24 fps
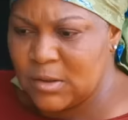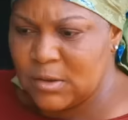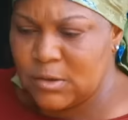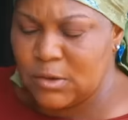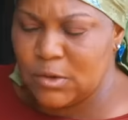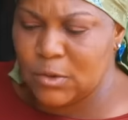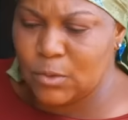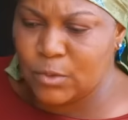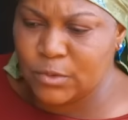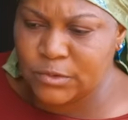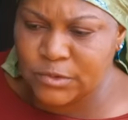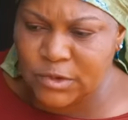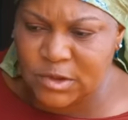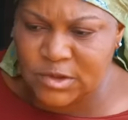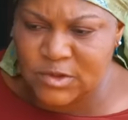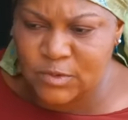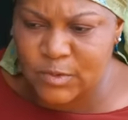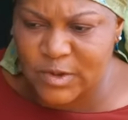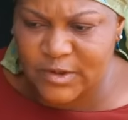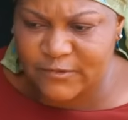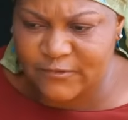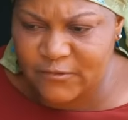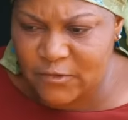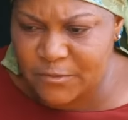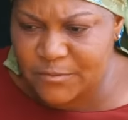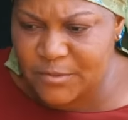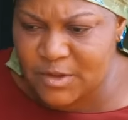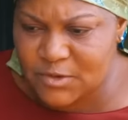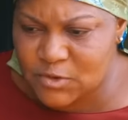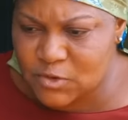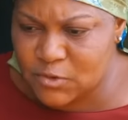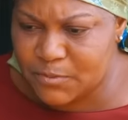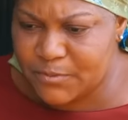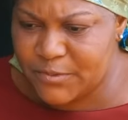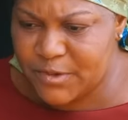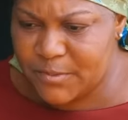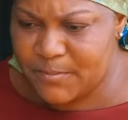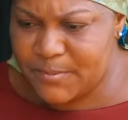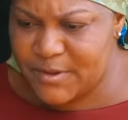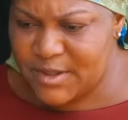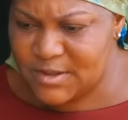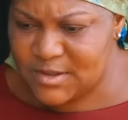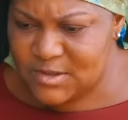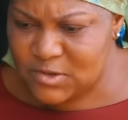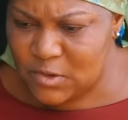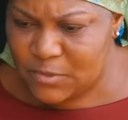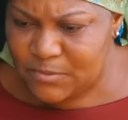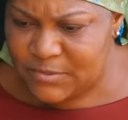You will not wait for me to prepare
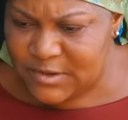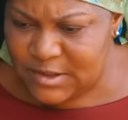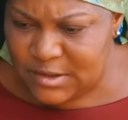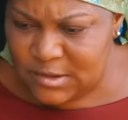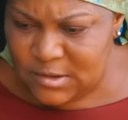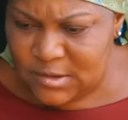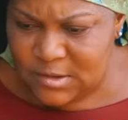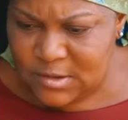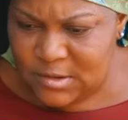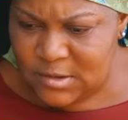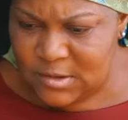something.